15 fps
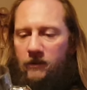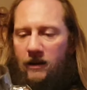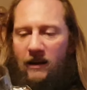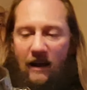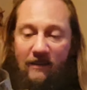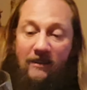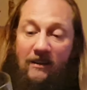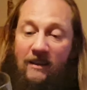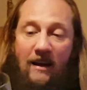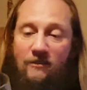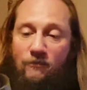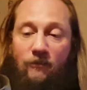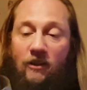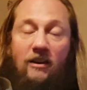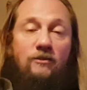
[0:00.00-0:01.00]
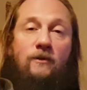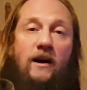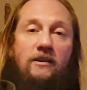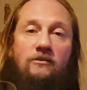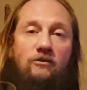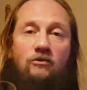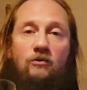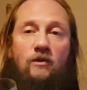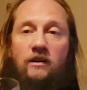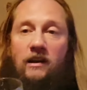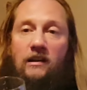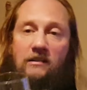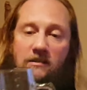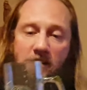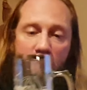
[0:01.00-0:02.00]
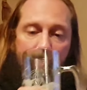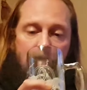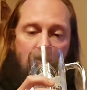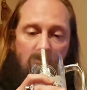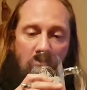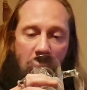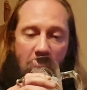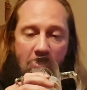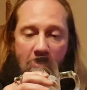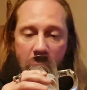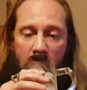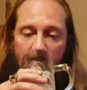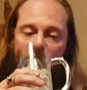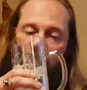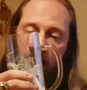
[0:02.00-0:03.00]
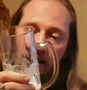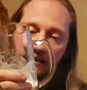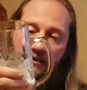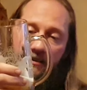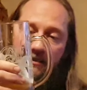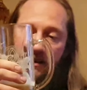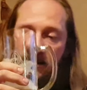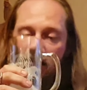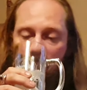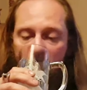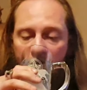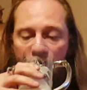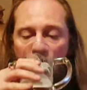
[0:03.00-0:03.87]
And I think that's what they tried to do, and then put it in a can, and they succeeded.